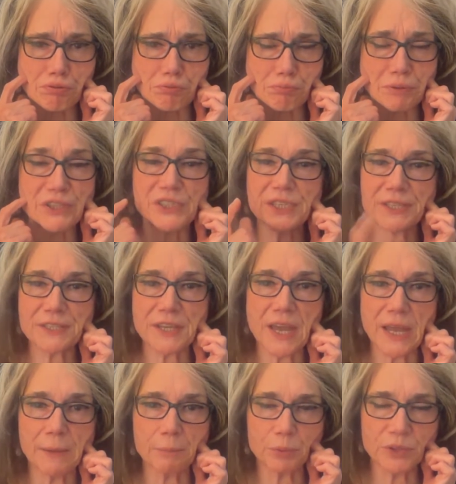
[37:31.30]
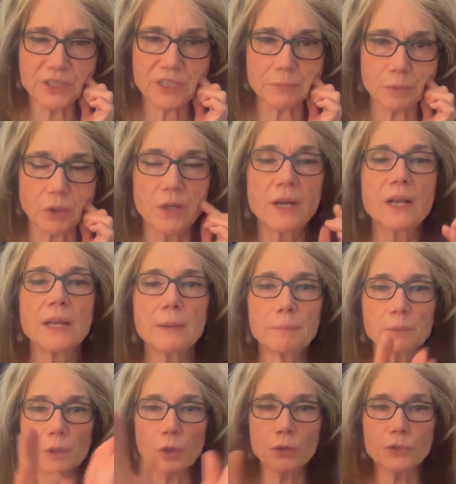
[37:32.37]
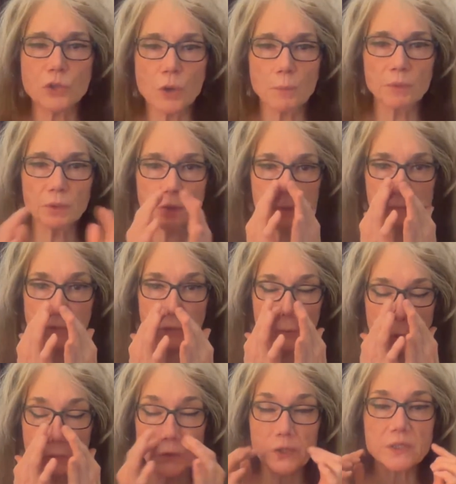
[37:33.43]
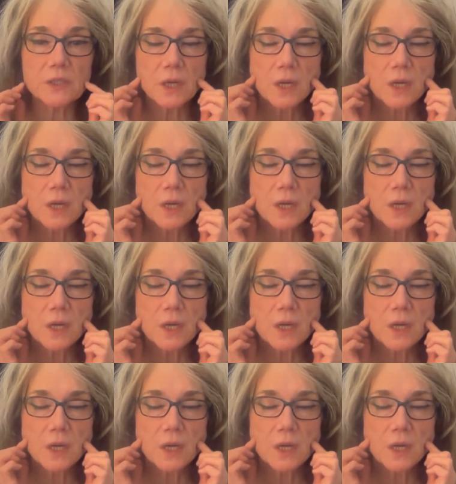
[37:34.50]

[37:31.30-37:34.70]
It's the same principle. It blows open those vocal cords.